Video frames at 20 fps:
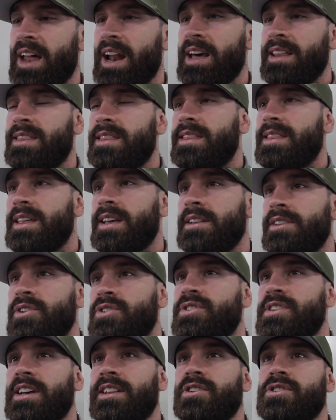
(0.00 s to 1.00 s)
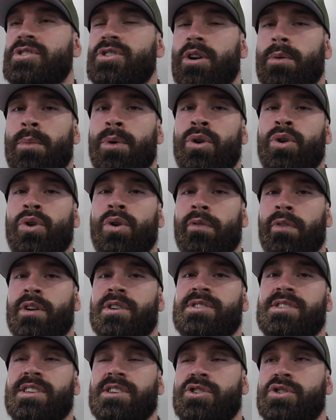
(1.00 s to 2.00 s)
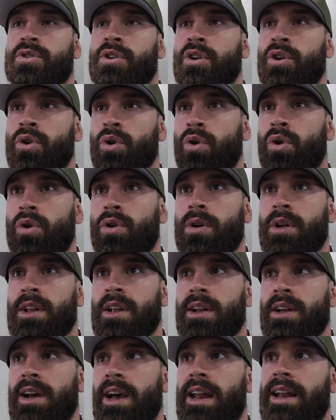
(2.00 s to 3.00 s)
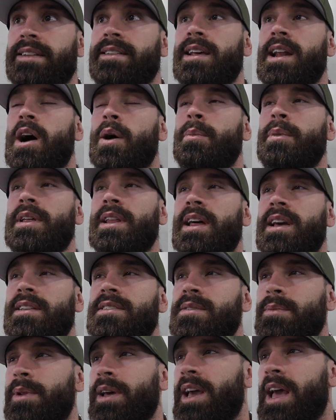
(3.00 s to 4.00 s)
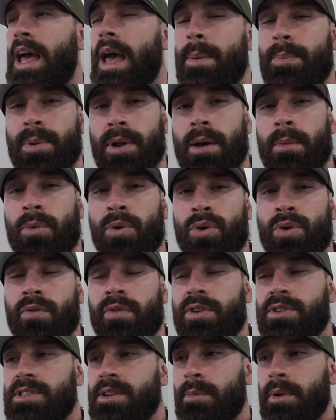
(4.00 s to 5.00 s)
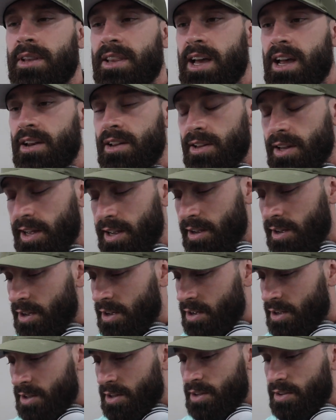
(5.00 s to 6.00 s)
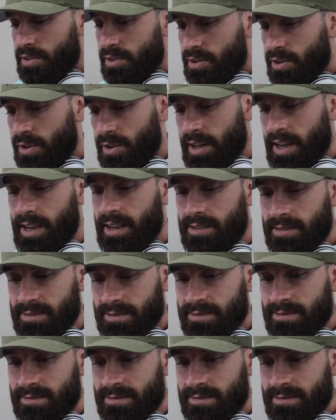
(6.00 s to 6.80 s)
and I think there's like there's certain maneuvers, things you can Google, and it did help me, like some like an Epley maneuver or something like that. And you're like, you like,